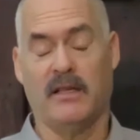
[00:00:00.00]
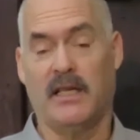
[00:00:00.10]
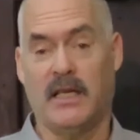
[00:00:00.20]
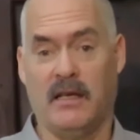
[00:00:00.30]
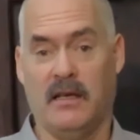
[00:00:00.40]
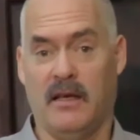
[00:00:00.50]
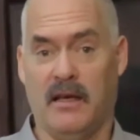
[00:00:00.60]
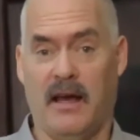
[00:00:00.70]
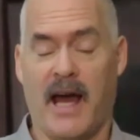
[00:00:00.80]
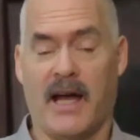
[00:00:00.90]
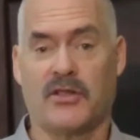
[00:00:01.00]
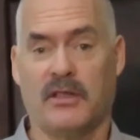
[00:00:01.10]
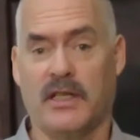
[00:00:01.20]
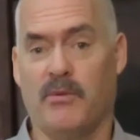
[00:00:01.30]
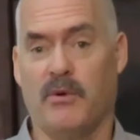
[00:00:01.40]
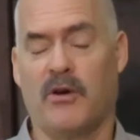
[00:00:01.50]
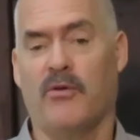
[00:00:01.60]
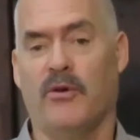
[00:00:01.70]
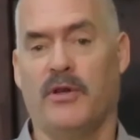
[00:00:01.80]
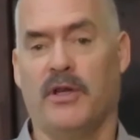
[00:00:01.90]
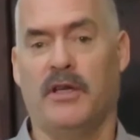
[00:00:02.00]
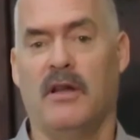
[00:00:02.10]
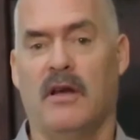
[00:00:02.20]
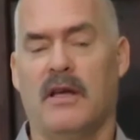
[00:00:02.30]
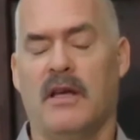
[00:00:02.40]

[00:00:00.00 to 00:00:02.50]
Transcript: He actually recruited